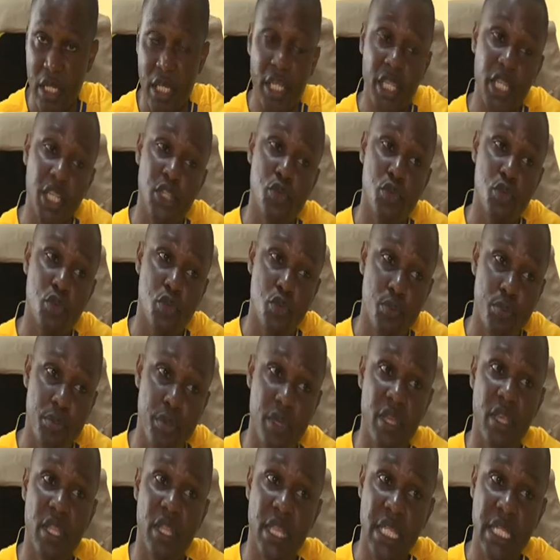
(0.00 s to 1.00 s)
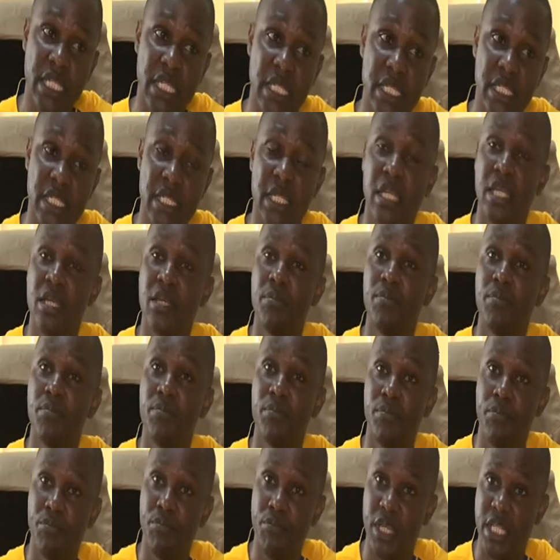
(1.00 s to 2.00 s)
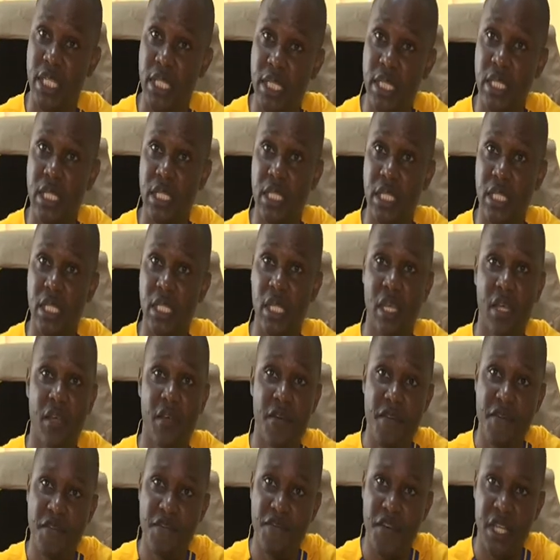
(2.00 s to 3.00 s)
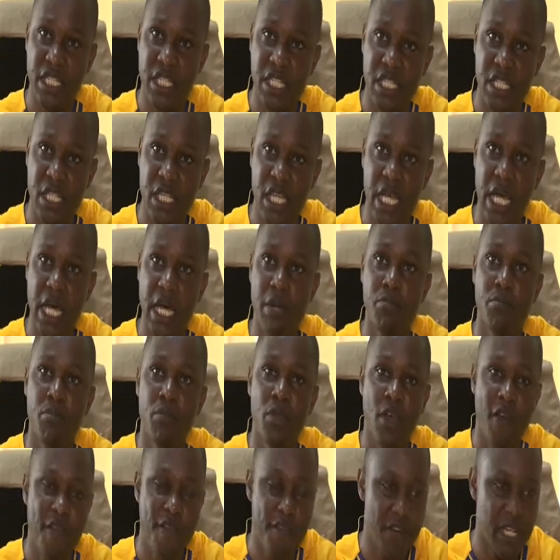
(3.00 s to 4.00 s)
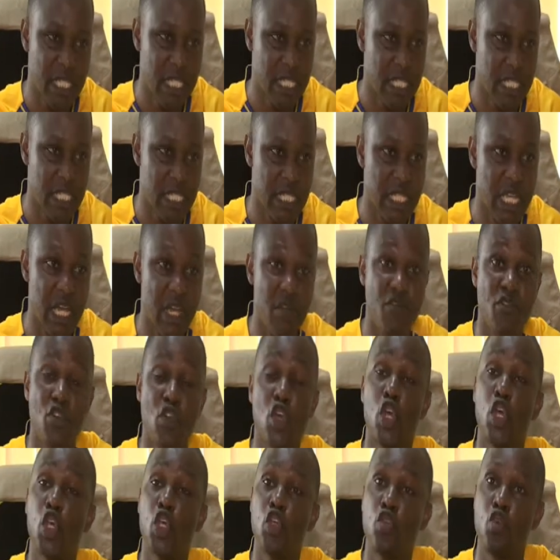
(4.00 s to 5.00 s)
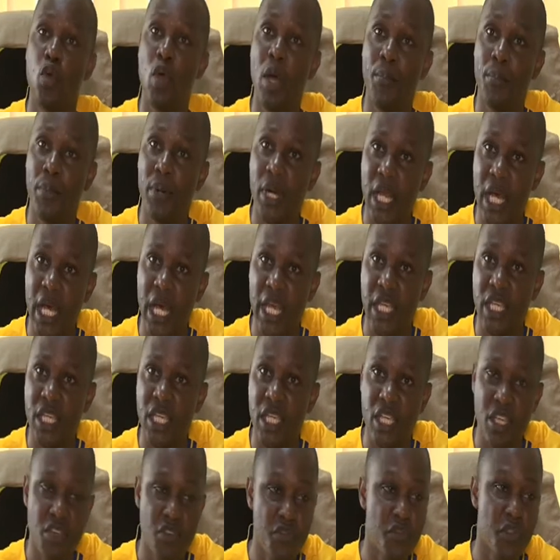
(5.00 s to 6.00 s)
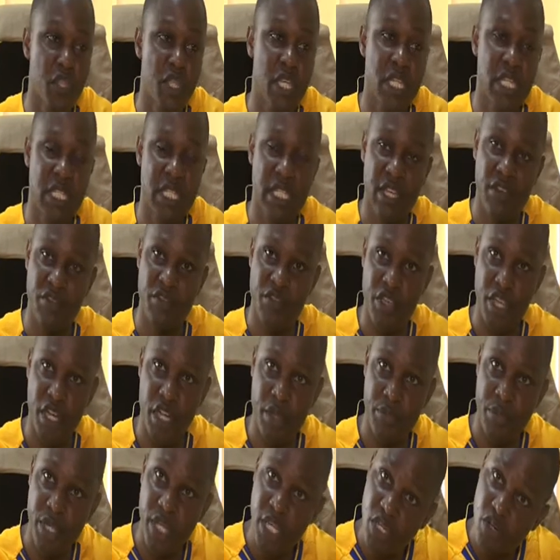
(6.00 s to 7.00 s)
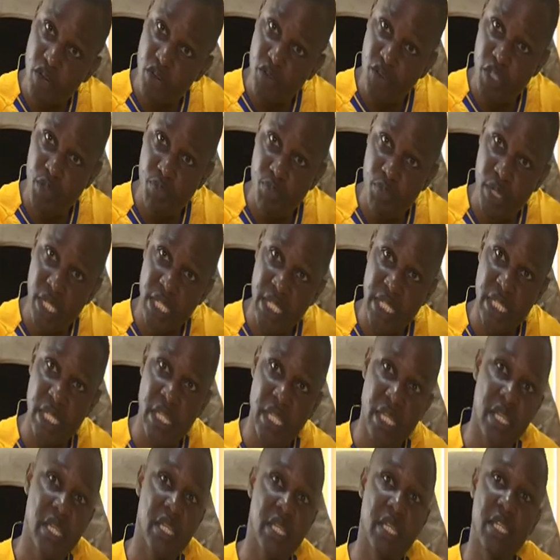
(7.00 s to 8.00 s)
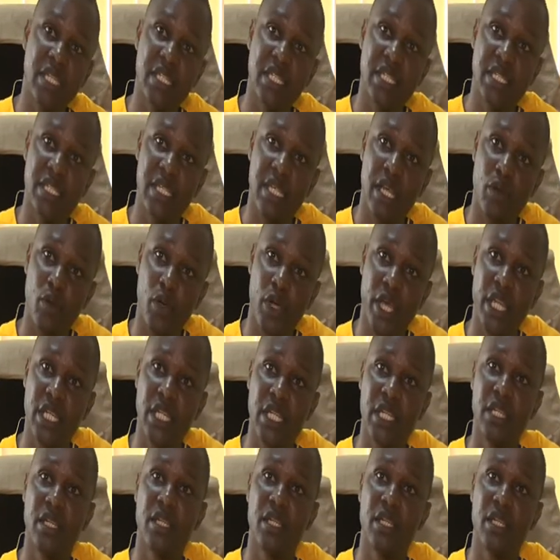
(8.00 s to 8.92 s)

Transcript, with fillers: it will be the same basis. First come, first serve. You apply. If there is availability of space, it is allocated